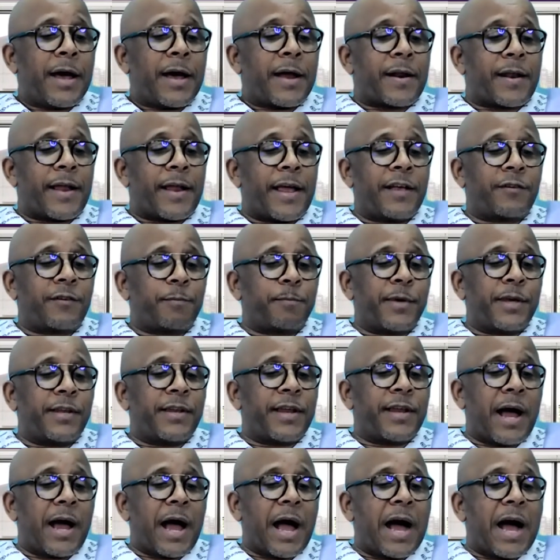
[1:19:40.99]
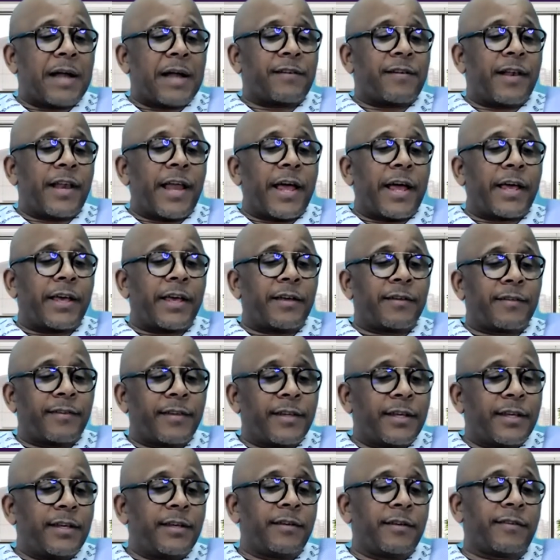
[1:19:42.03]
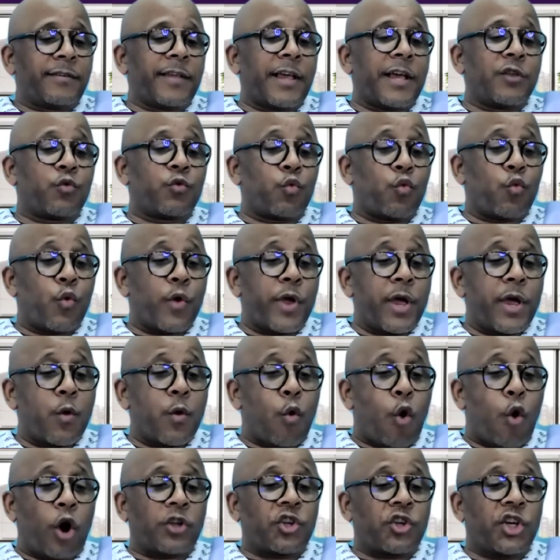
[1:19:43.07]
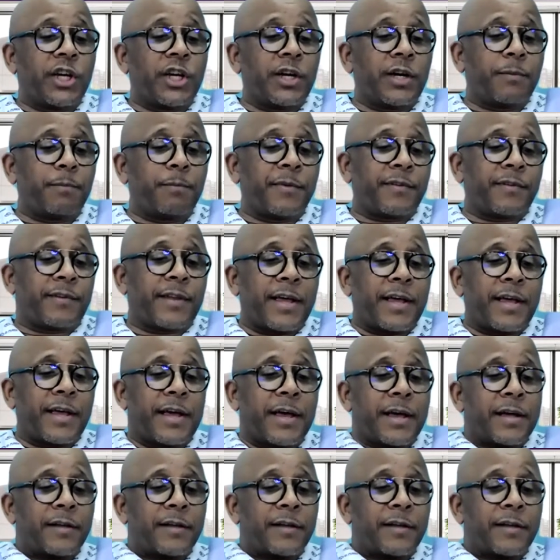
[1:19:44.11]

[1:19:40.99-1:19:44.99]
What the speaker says: Race Media at Lengisi. It says, we watching Mr.